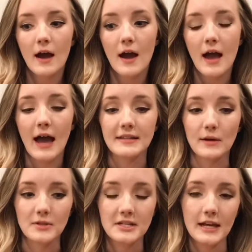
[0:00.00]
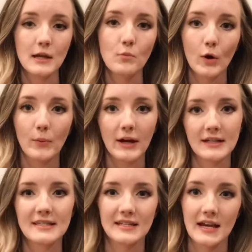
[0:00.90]
As I was taking more
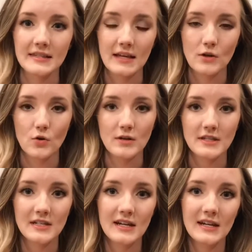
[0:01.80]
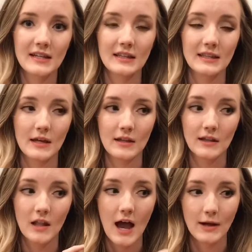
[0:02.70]
pregnancy tests, I noticed that the
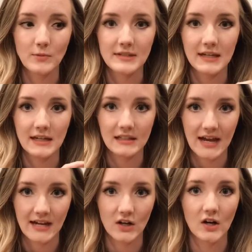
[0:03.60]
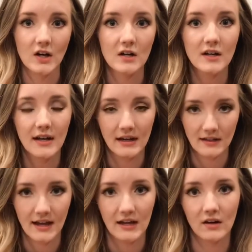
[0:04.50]
line was getting lighter and
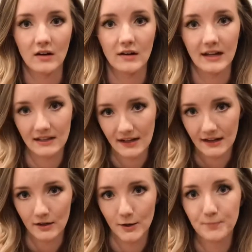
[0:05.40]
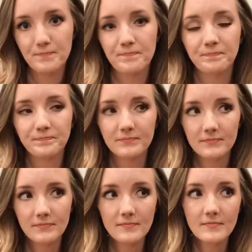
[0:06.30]
lighter and lighter.
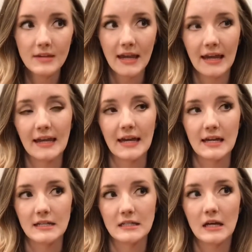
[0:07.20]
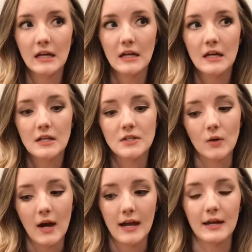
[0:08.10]
And so
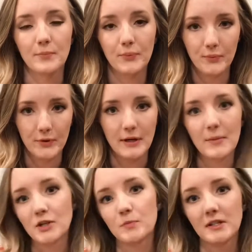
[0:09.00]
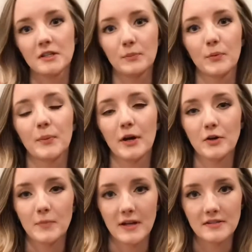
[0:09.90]
I had pretty much mentally
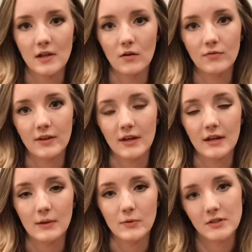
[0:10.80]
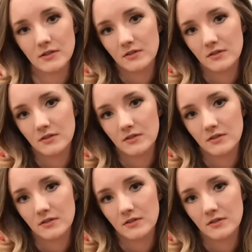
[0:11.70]
prepared myself that it was